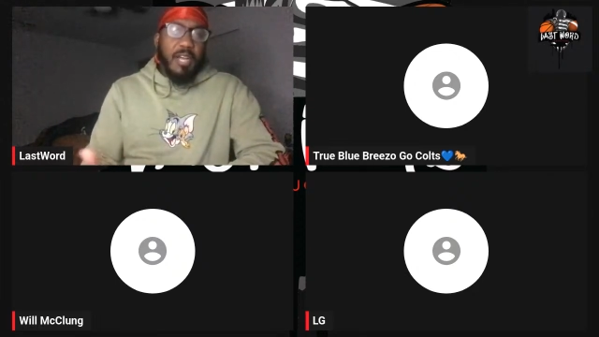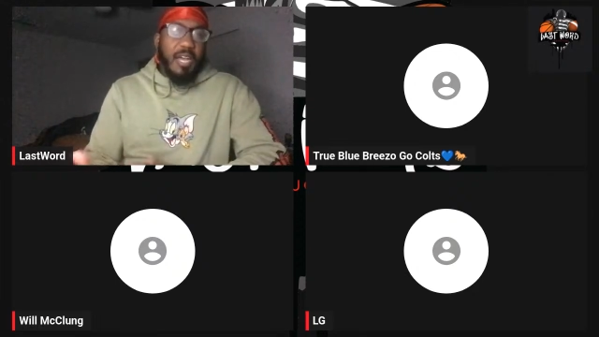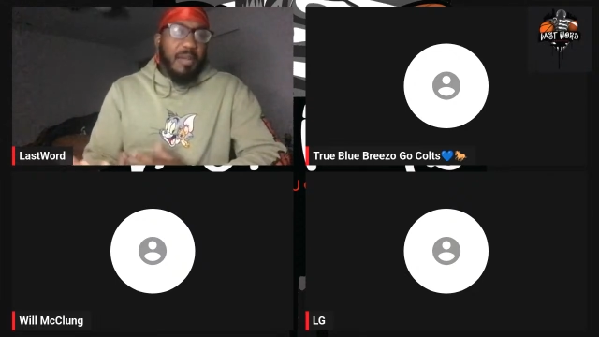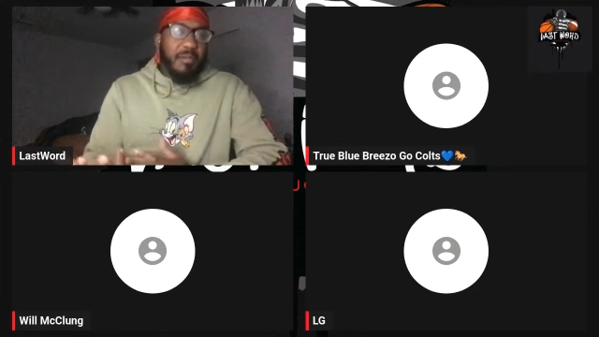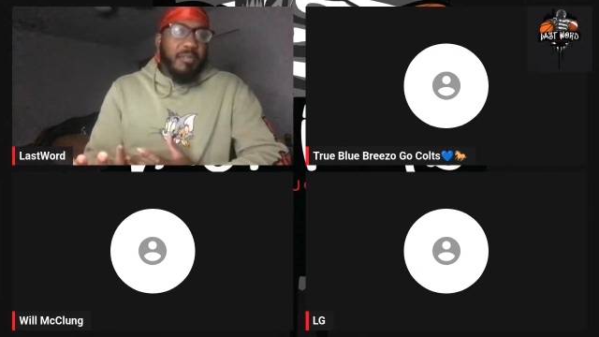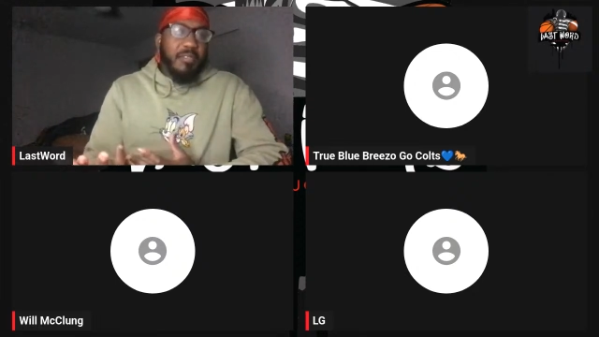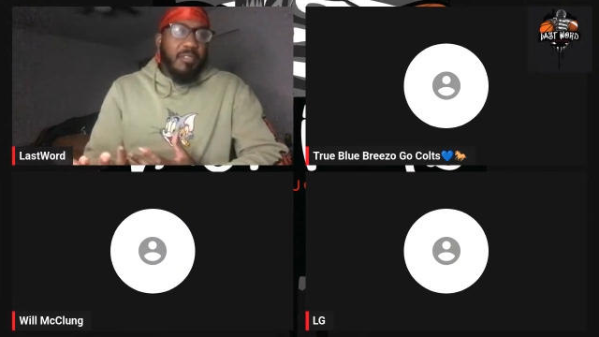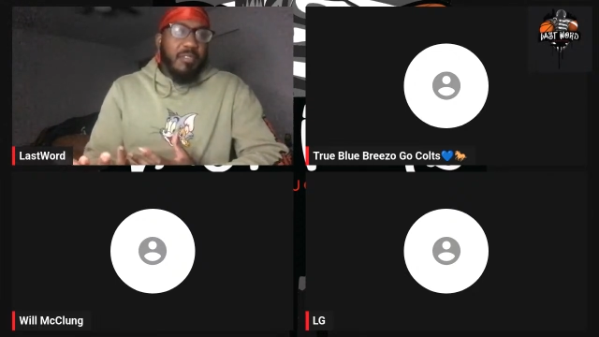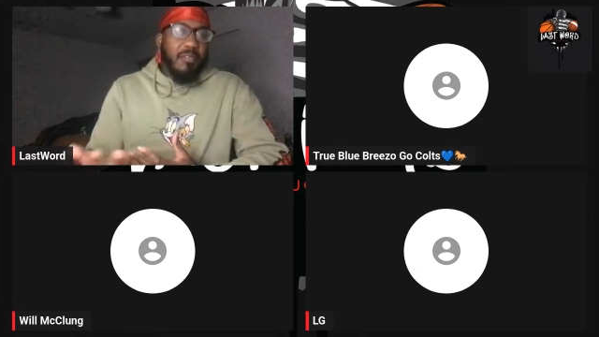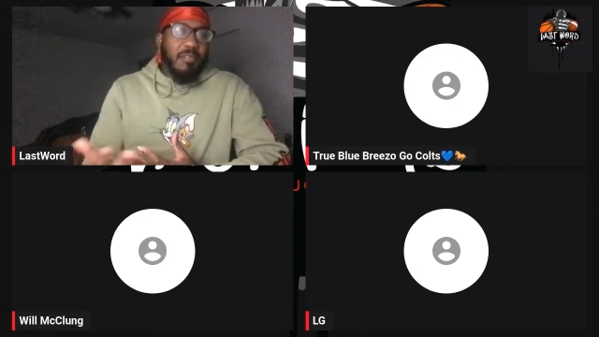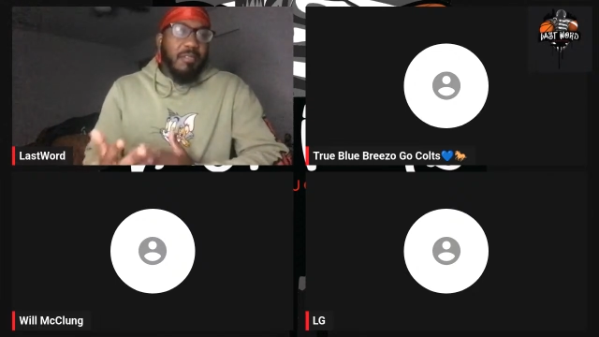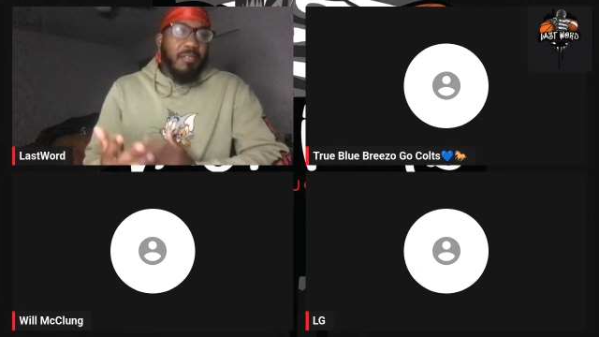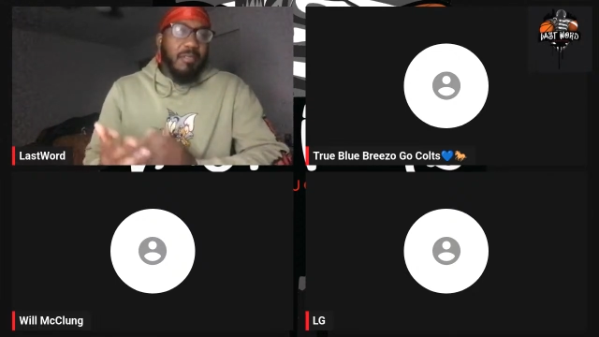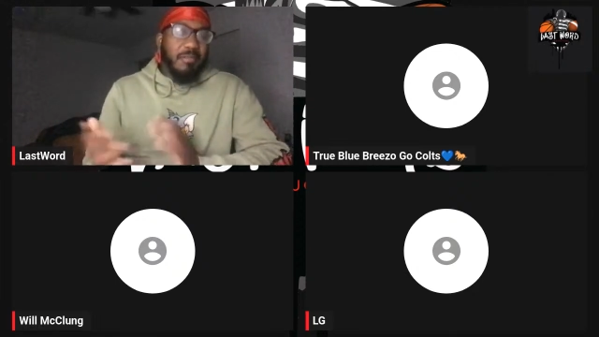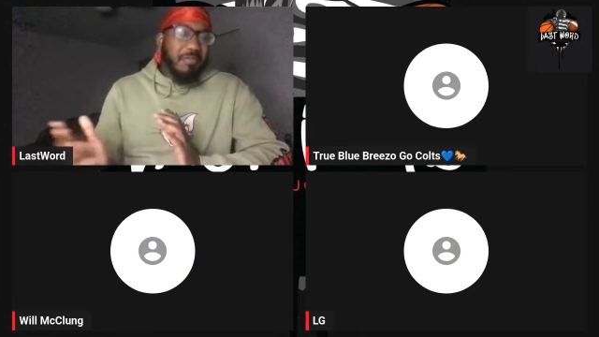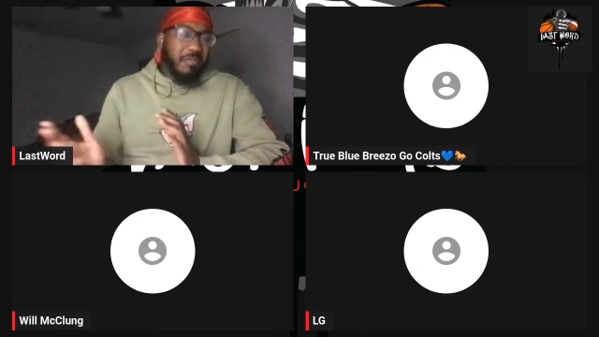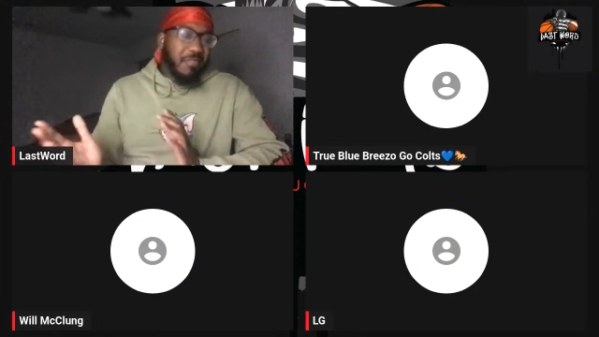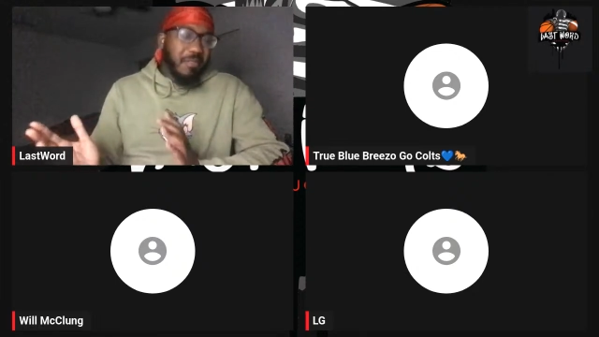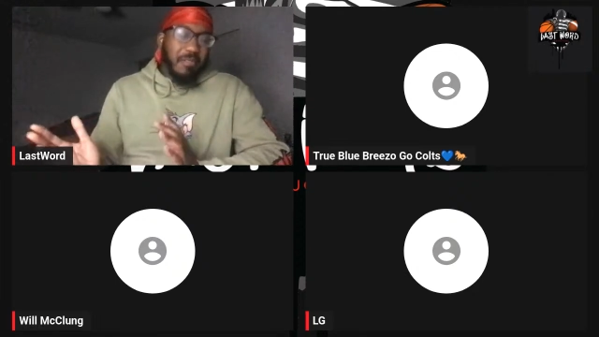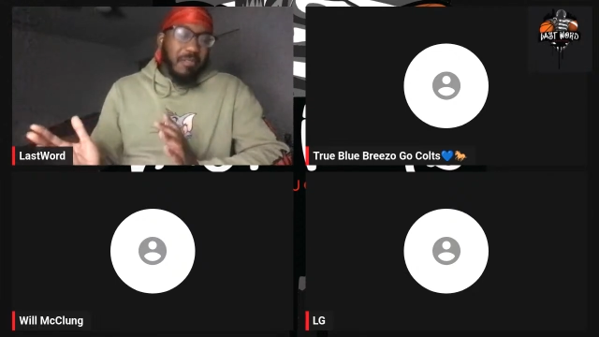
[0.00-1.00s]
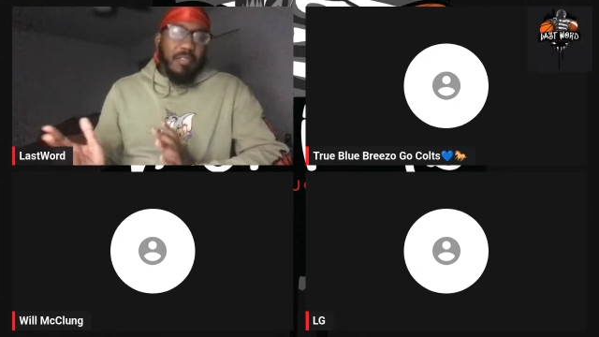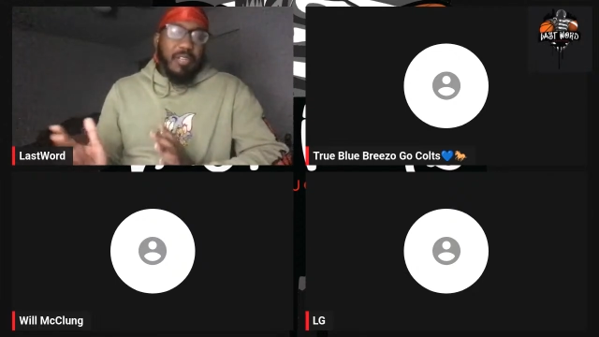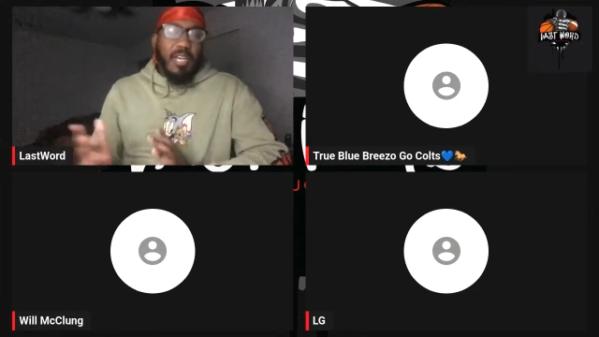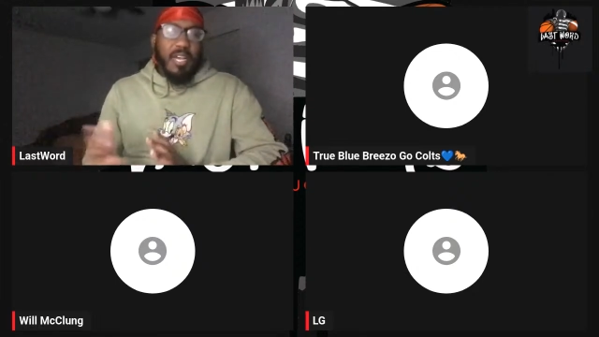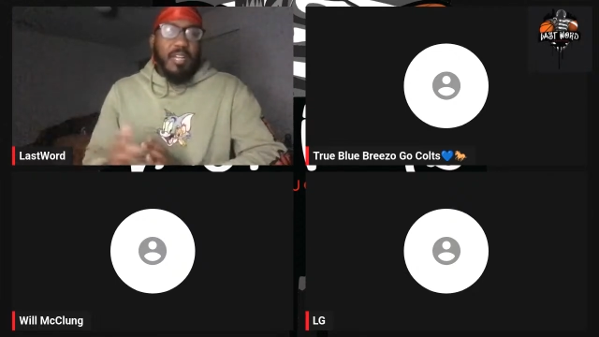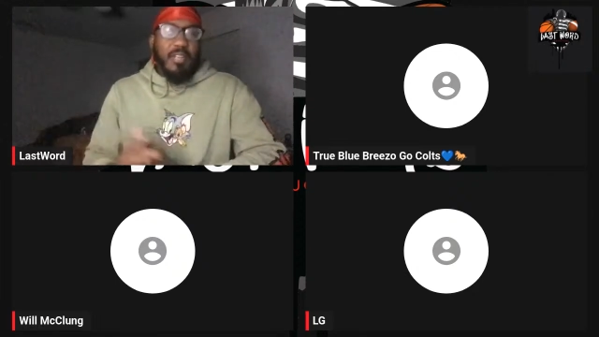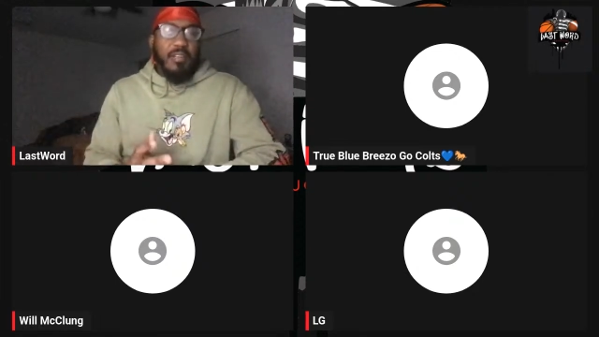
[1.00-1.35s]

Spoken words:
Absolutely, no denying